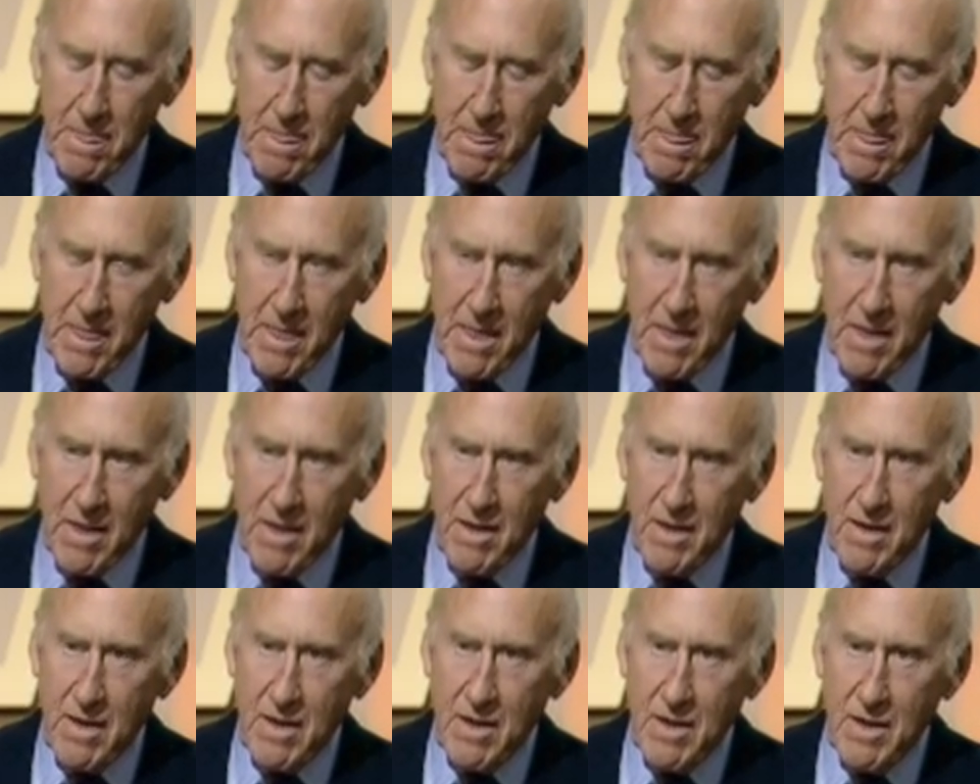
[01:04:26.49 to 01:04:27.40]

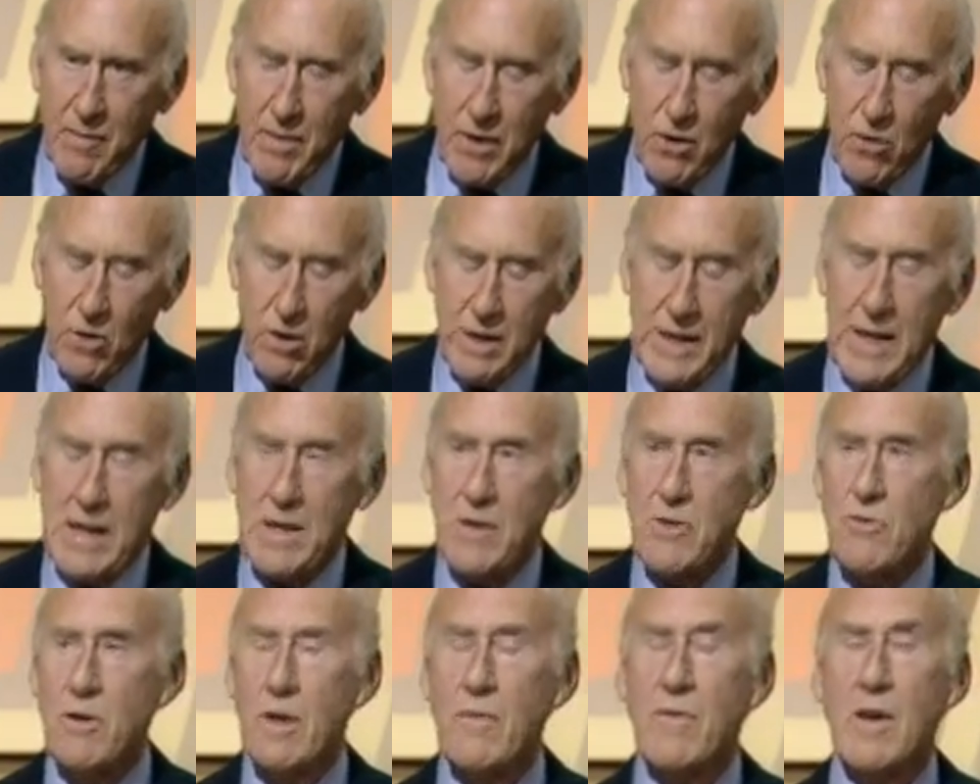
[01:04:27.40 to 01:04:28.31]
And all
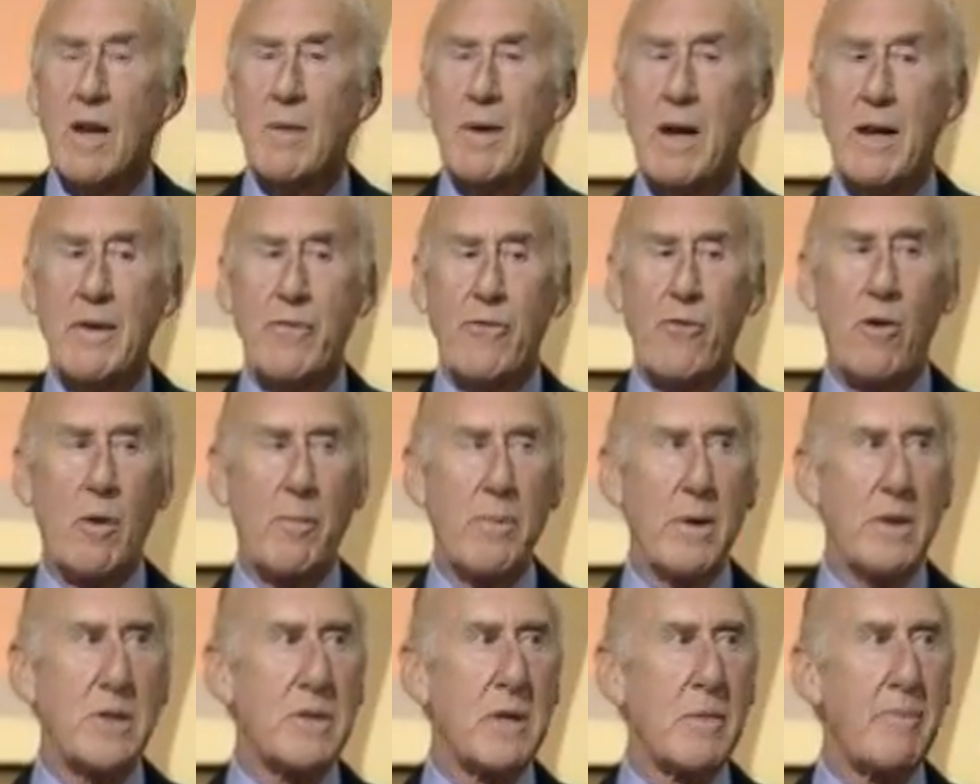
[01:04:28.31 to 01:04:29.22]
that drivel about
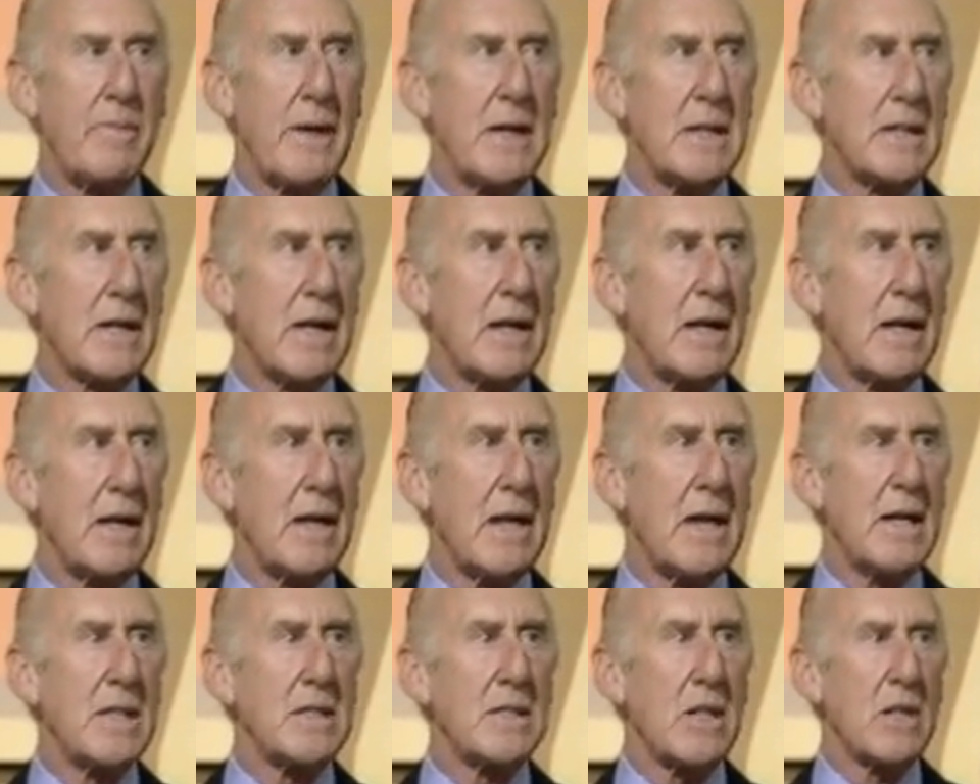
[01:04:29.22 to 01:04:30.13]
four-poster beds getting
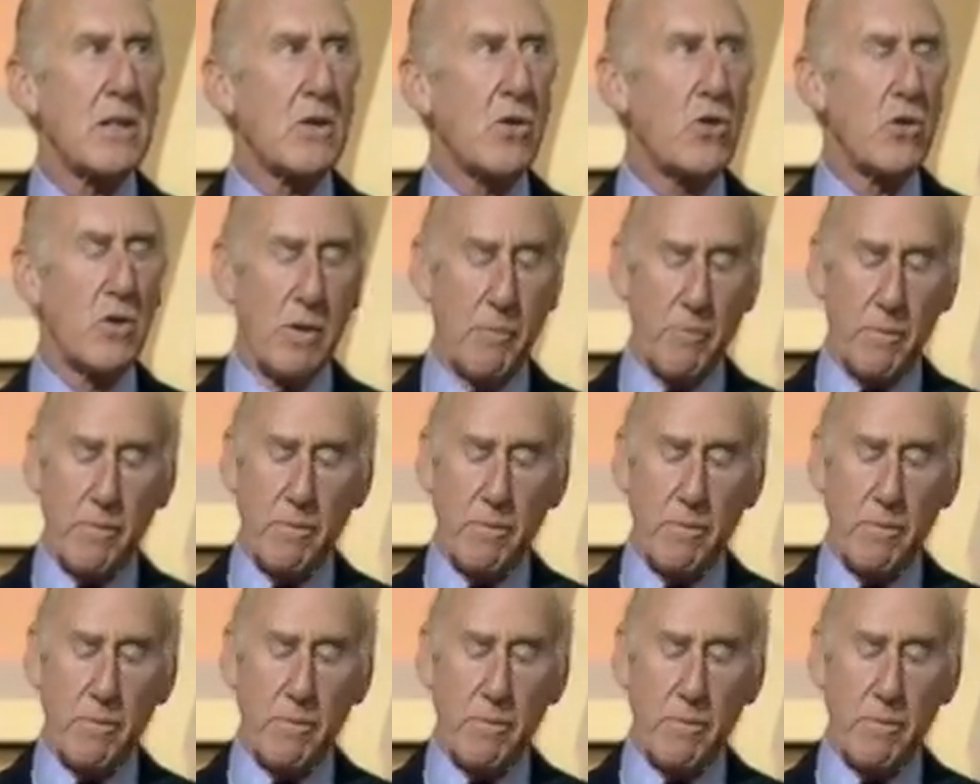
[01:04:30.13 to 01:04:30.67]
nice, just pretty...